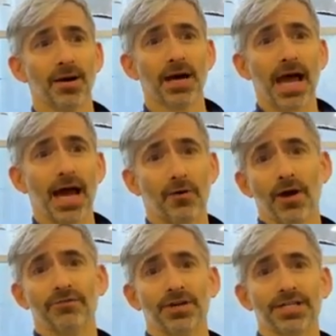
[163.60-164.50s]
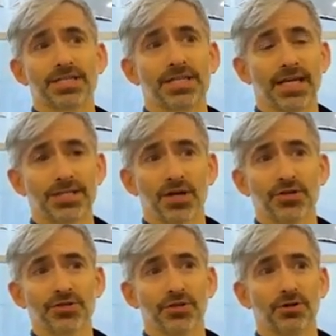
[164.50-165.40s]
However, it's
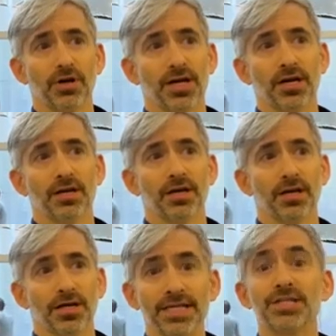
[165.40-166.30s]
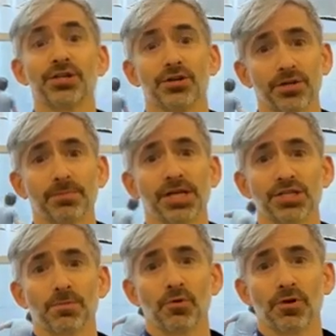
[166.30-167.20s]
also an easier to play
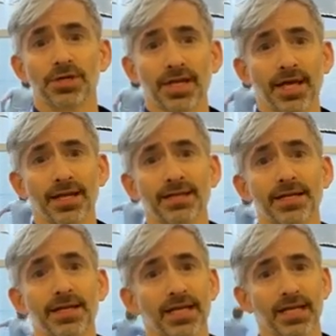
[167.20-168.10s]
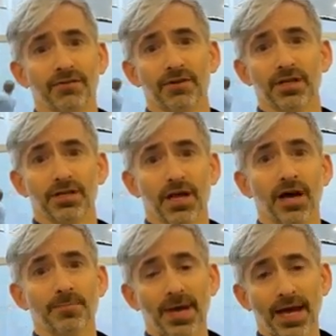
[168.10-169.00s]
sport than even
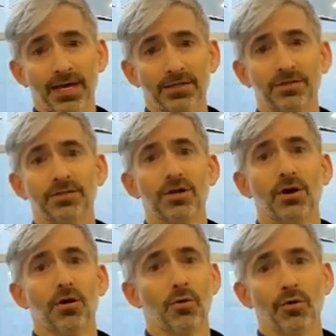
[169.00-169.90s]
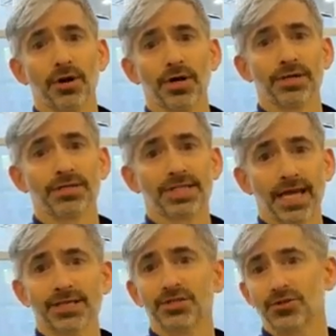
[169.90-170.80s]
paddle or
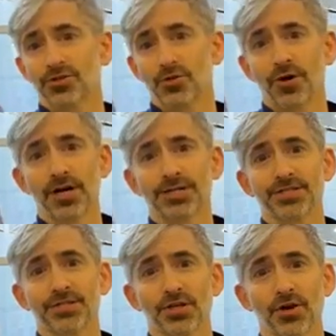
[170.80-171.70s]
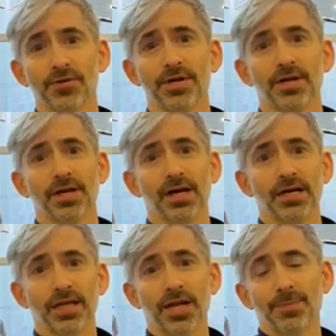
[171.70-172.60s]
tennis or squash. So a
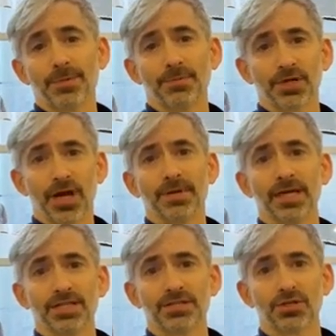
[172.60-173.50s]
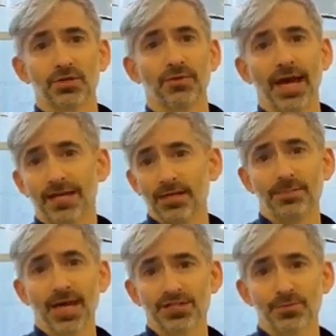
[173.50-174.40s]
lot of people are coming into racket and
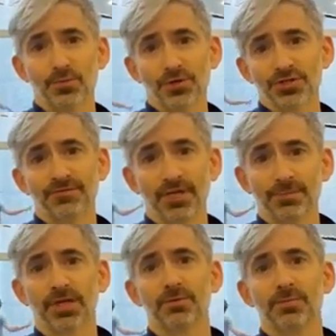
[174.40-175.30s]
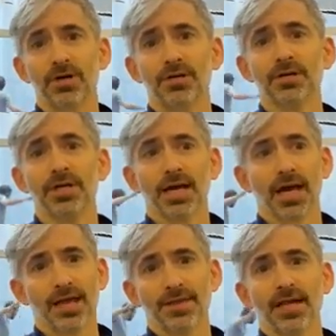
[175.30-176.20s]
paddle sports via pickleball
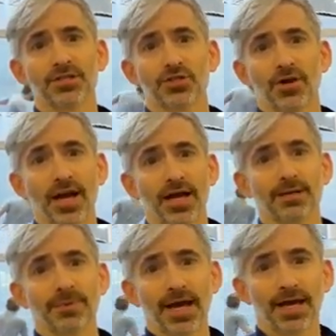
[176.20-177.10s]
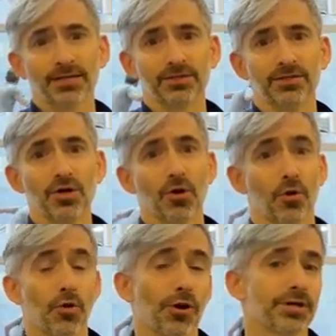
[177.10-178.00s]
and then trying paddle
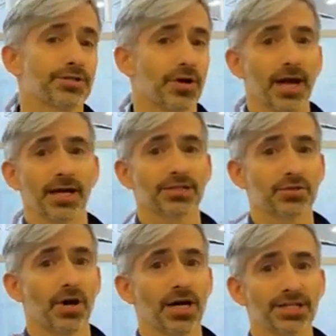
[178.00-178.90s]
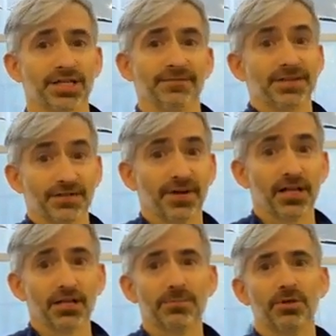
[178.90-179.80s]
or trying squash if it's
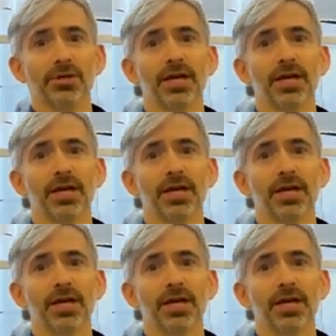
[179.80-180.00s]
available.